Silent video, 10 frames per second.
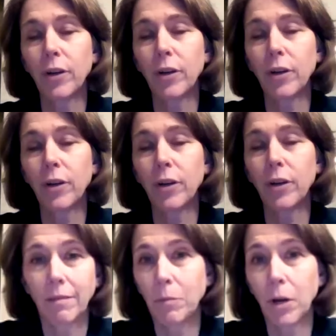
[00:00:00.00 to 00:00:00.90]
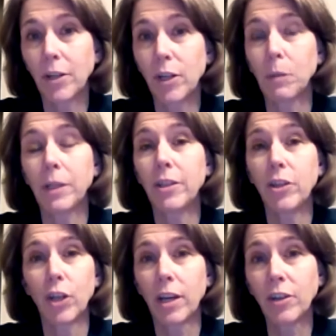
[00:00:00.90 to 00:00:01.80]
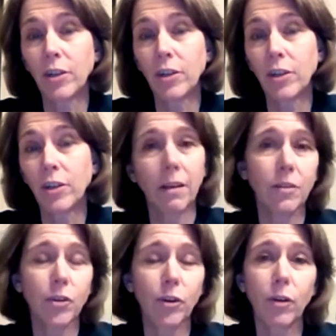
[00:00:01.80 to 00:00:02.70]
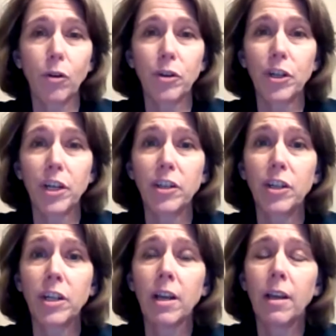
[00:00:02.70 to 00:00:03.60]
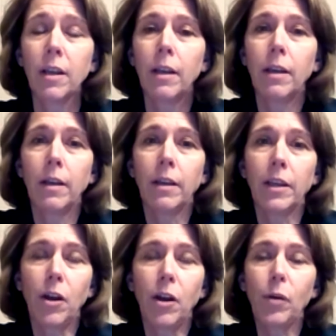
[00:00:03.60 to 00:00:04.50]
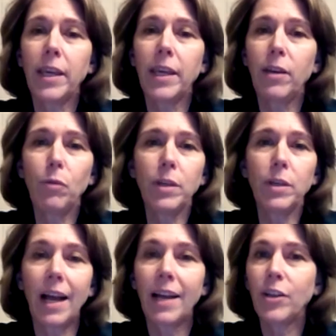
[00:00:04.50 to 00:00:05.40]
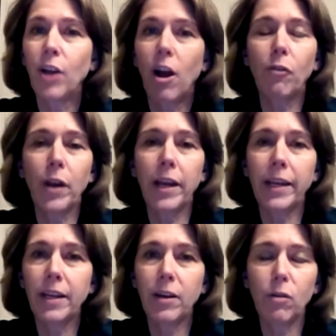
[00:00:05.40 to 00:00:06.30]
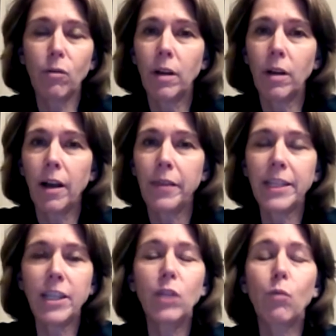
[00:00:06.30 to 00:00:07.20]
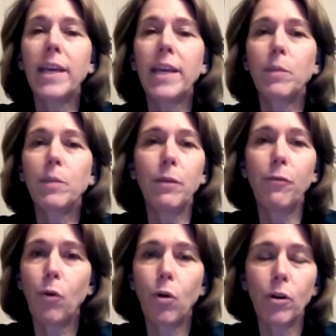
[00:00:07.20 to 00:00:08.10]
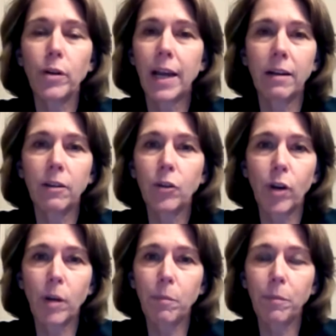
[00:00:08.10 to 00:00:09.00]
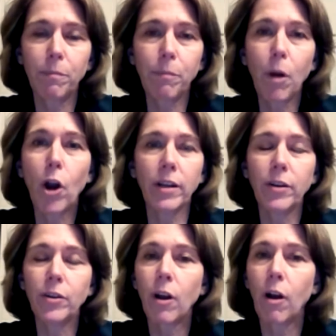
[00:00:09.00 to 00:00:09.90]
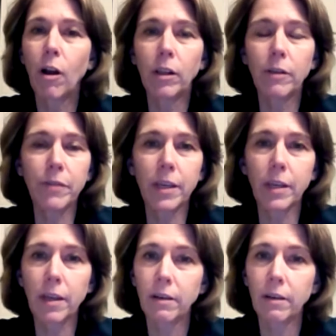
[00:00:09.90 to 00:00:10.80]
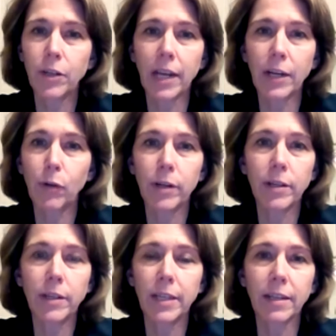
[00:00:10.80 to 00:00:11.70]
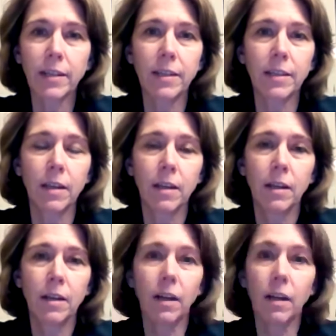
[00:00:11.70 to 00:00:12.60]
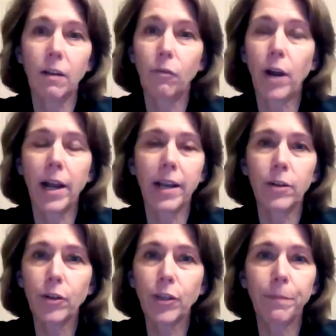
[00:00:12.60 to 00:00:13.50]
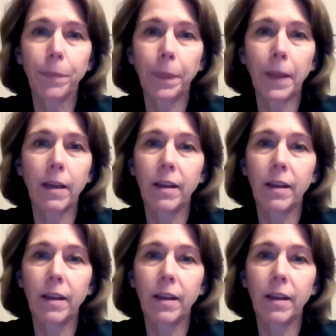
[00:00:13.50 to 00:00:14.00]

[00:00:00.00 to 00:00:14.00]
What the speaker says: and Brad Schimmel is a judge, a circuit court judge. He was on talk radio. This is weeks before Donald Trump pardoned all of the January 6th rioters,